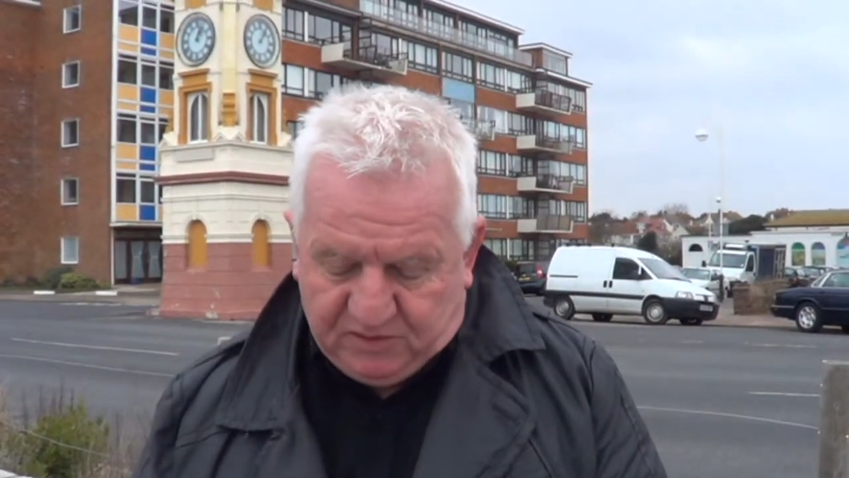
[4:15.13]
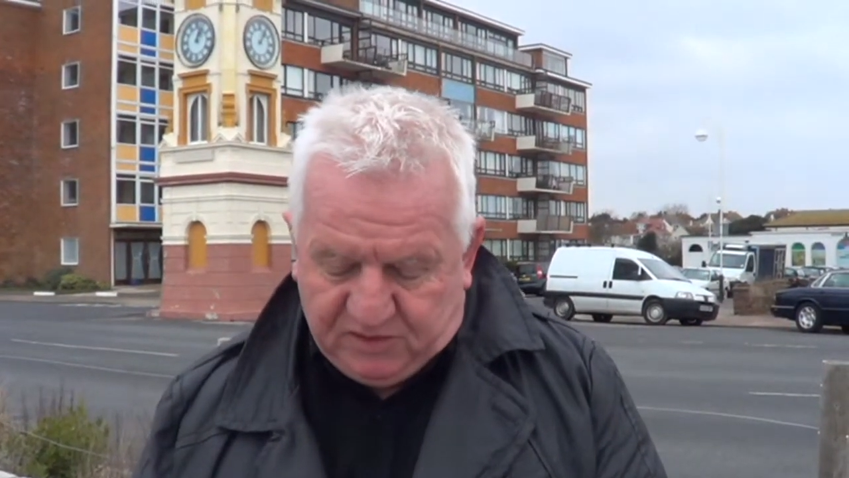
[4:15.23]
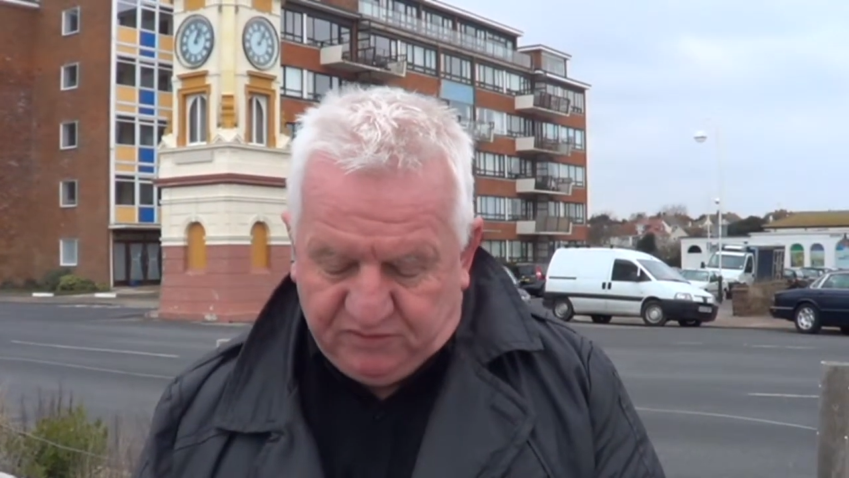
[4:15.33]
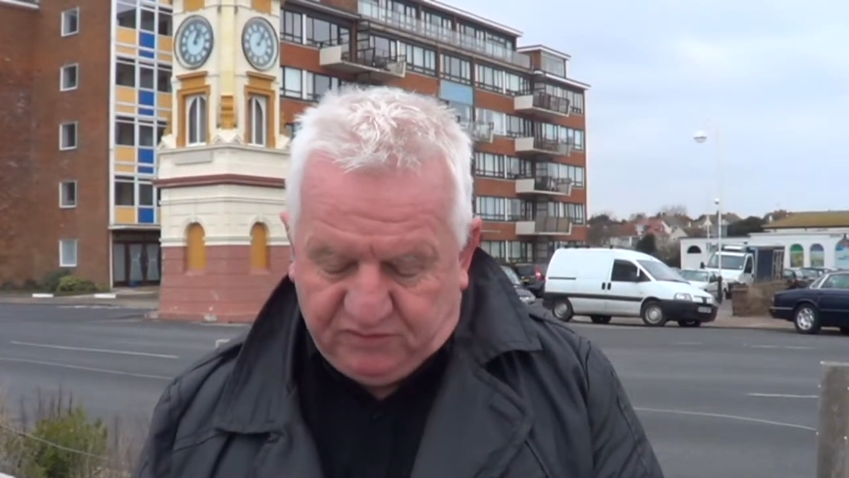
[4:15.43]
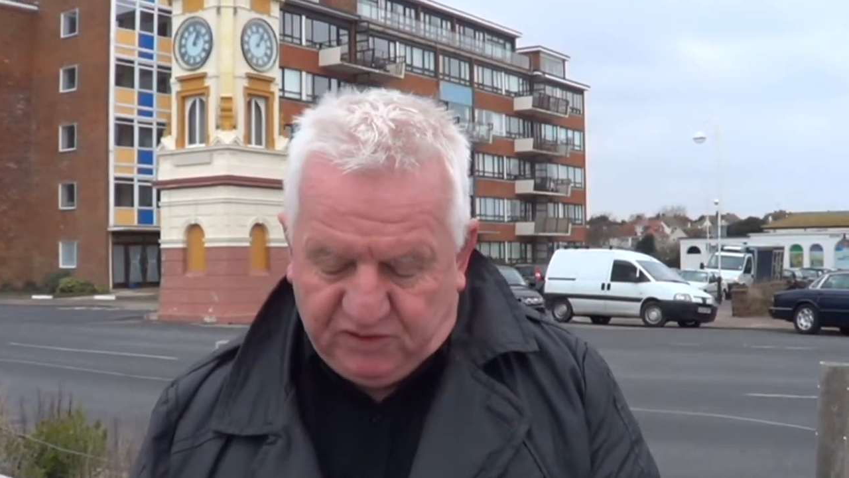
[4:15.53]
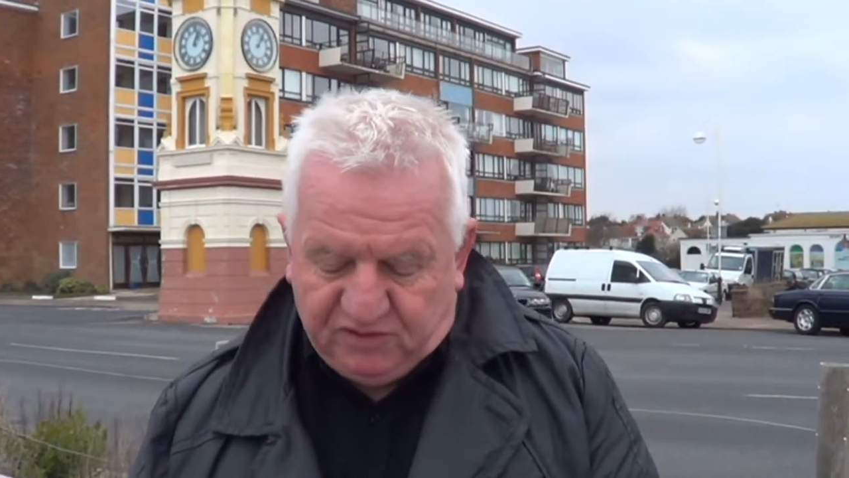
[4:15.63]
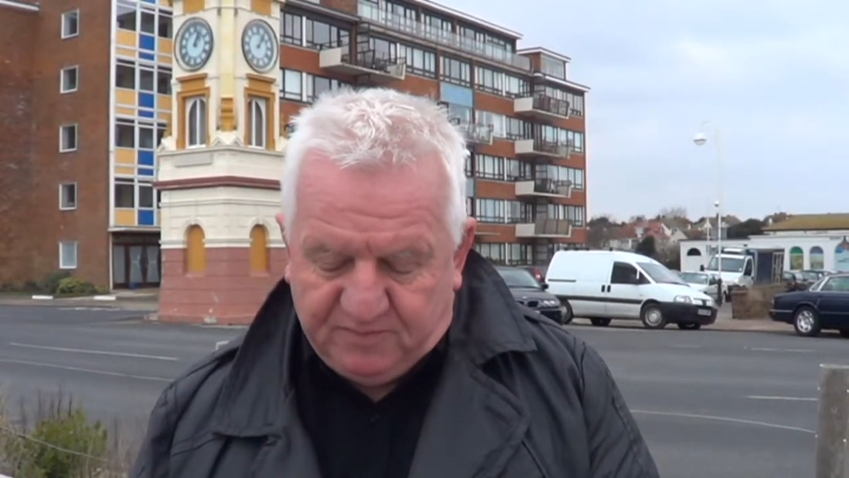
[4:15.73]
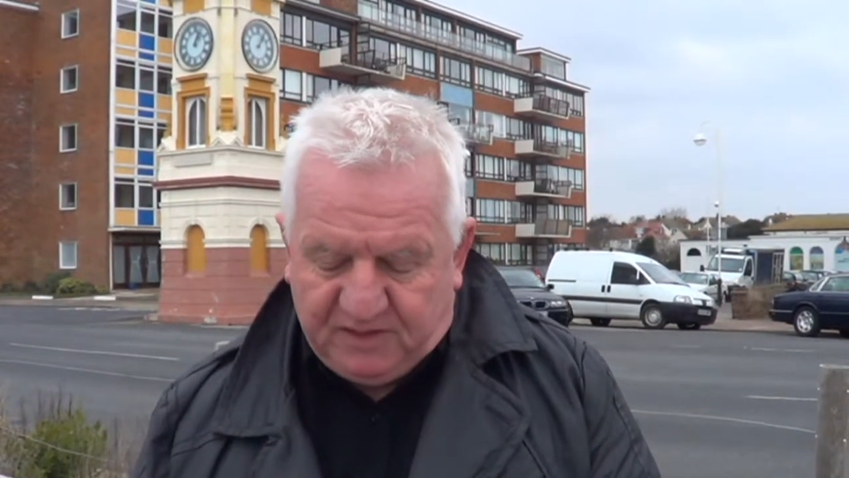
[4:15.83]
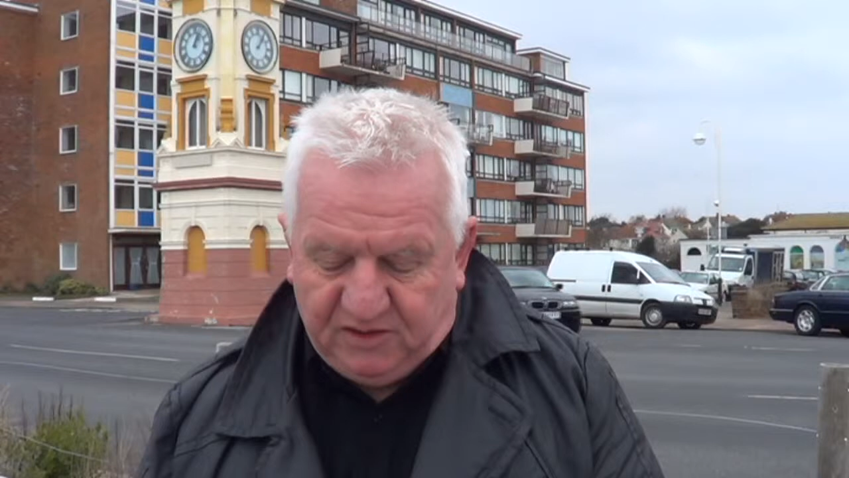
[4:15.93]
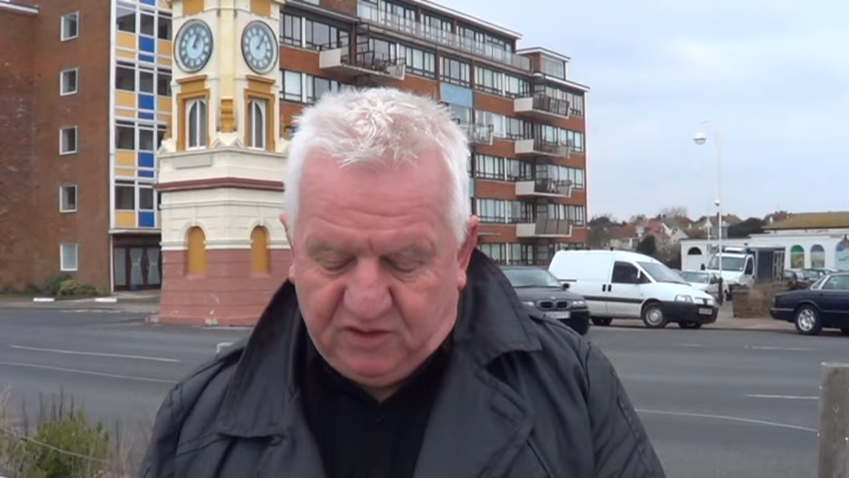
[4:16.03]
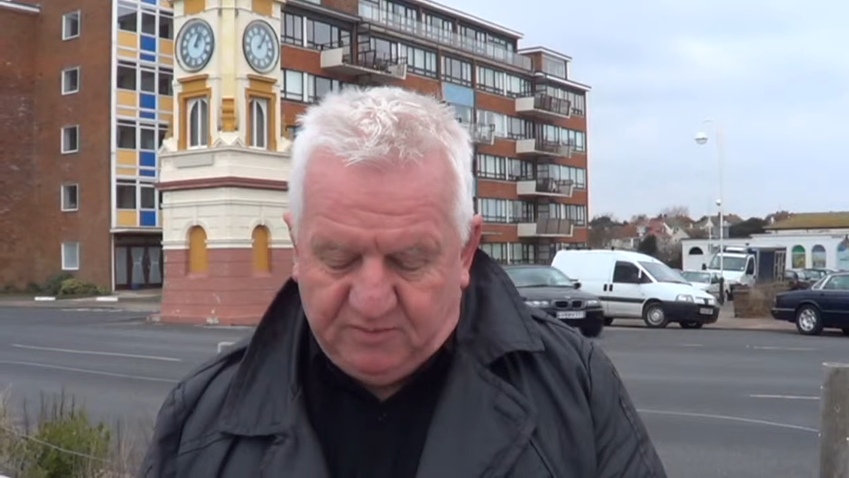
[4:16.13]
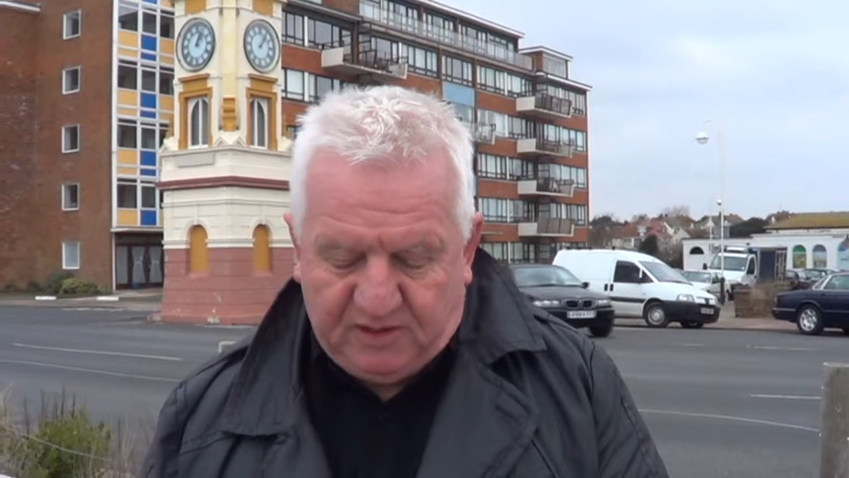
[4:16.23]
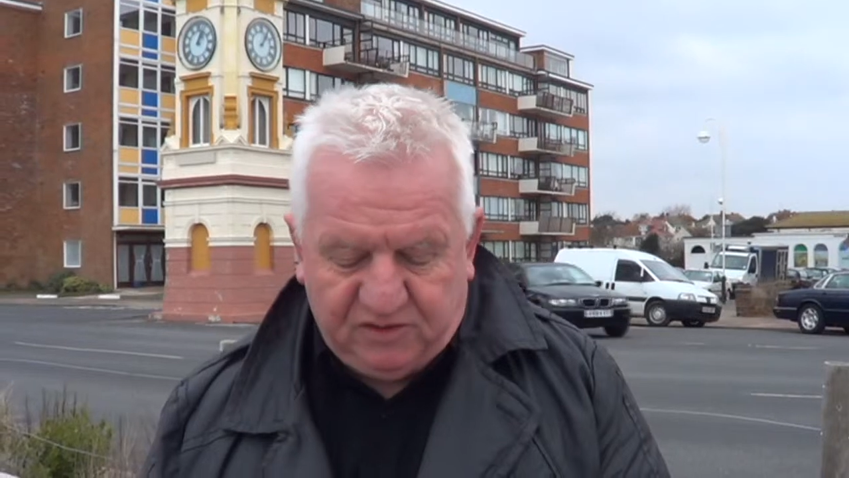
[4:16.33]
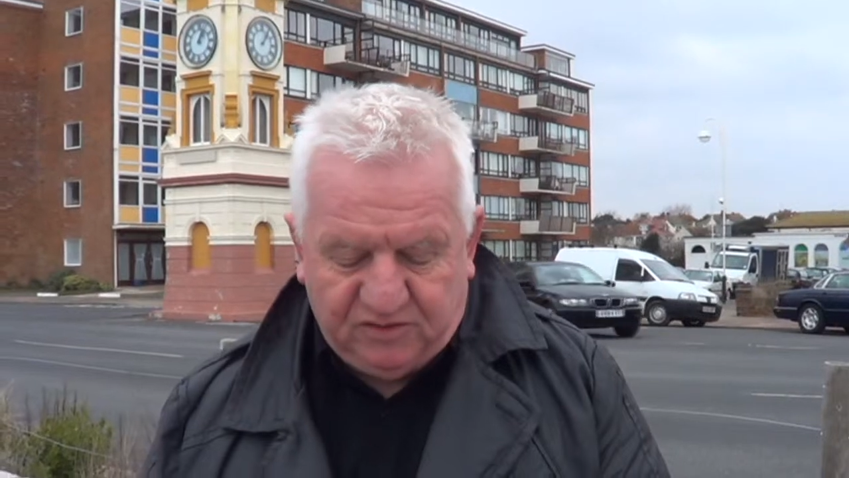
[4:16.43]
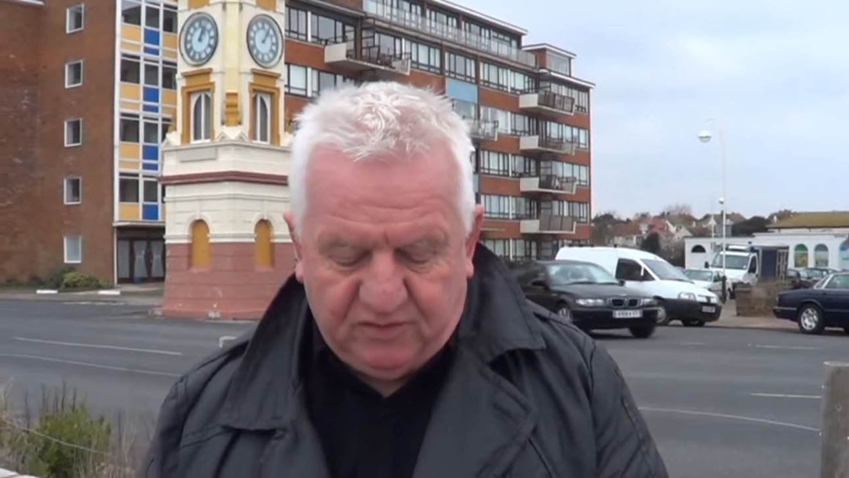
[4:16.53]
which introduced many new
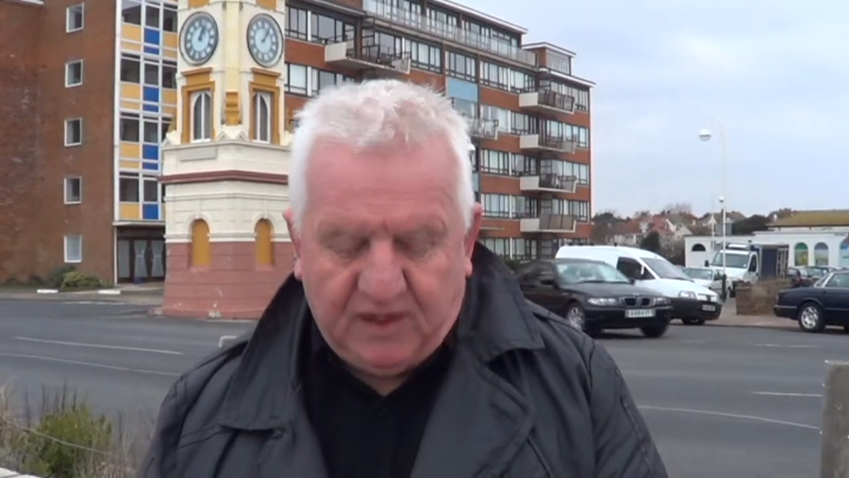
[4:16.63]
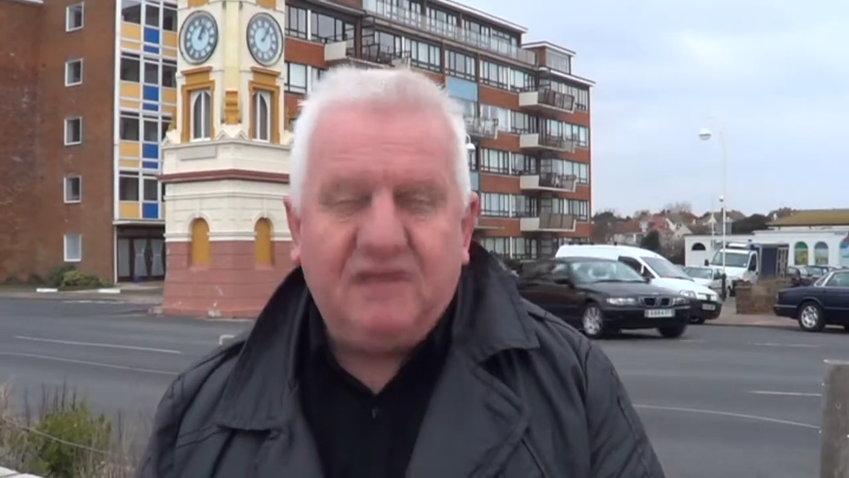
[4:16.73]
measures